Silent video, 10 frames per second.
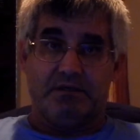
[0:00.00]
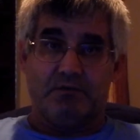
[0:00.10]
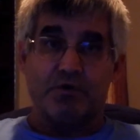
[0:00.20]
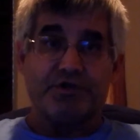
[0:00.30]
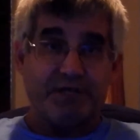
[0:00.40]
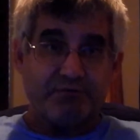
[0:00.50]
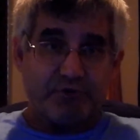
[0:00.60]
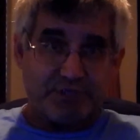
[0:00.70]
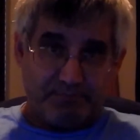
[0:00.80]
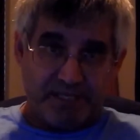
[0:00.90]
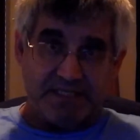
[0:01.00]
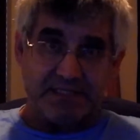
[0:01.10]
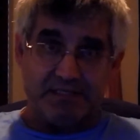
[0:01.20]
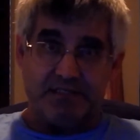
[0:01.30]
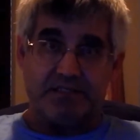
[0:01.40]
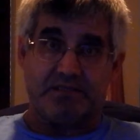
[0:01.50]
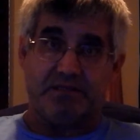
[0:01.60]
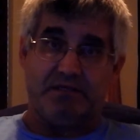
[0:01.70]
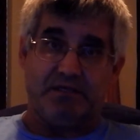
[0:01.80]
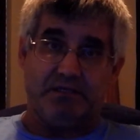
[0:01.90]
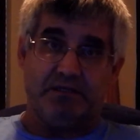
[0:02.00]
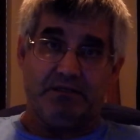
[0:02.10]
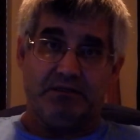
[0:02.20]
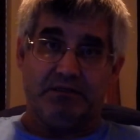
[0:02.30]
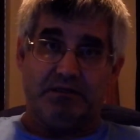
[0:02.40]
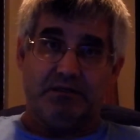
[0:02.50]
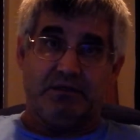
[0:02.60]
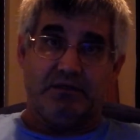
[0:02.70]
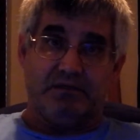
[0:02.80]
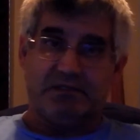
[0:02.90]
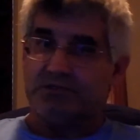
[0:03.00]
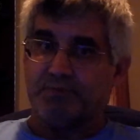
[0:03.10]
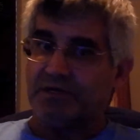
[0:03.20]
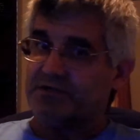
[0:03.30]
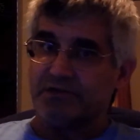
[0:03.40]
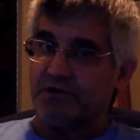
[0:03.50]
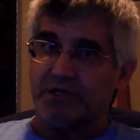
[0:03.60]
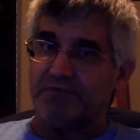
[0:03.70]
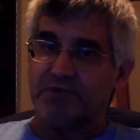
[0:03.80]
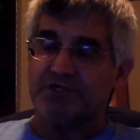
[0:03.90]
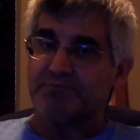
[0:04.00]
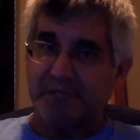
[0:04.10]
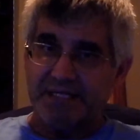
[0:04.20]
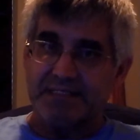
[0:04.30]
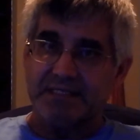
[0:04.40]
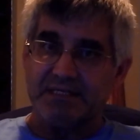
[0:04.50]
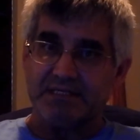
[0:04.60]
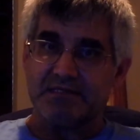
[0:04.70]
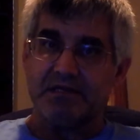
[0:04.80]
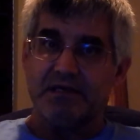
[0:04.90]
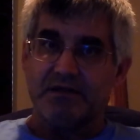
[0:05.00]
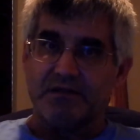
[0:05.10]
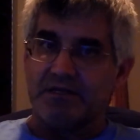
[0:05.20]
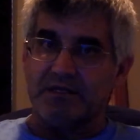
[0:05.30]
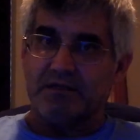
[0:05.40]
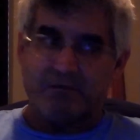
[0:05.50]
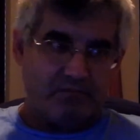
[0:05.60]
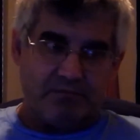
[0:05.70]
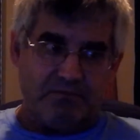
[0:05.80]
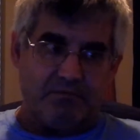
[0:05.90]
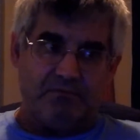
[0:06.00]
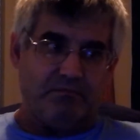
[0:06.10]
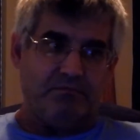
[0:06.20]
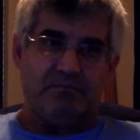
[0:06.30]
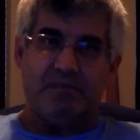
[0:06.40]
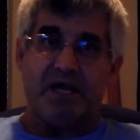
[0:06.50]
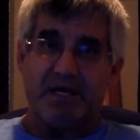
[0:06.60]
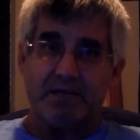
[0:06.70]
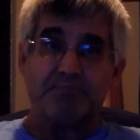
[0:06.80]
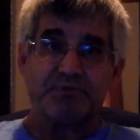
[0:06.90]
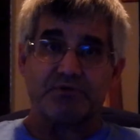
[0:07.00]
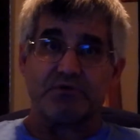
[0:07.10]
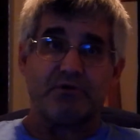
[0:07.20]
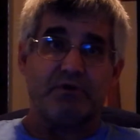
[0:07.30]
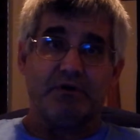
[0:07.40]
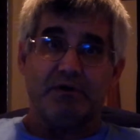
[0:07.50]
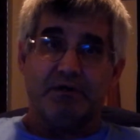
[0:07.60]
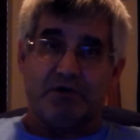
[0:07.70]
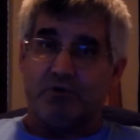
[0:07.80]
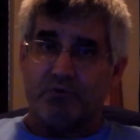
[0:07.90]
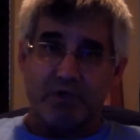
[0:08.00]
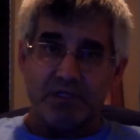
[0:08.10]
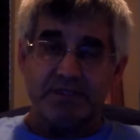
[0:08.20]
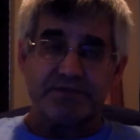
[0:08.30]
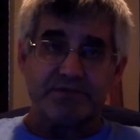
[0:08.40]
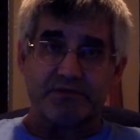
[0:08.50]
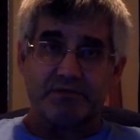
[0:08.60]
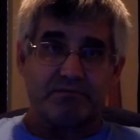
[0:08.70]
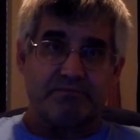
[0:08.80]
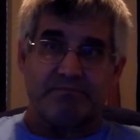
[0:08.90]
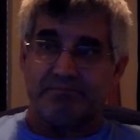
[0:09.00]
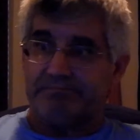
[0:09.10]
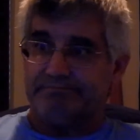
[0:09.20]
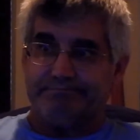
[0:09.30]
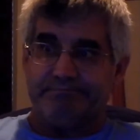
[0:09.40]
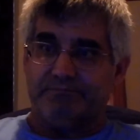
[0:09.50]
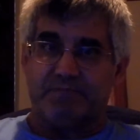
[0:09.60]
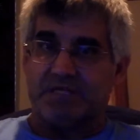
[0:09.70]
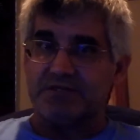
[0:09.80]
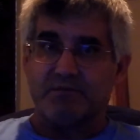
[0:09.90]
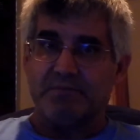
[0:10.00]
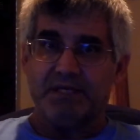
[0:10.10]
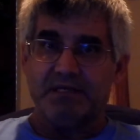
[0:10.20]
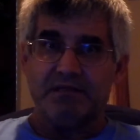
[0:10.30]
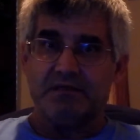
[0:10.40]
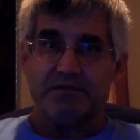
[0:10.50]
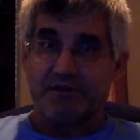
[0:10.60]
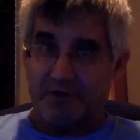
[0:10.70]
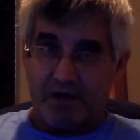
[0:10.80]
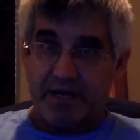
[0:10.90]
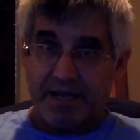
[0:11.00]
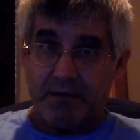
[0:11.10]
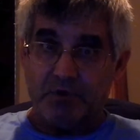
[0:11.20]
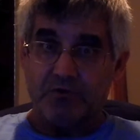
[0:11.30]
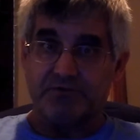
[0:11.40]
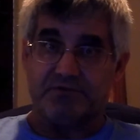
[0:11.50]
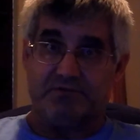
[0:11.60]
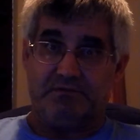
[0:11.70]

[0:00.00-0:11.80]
We're different species. Just because they're a different species than apes or gorillas doesn't mean they're not animals.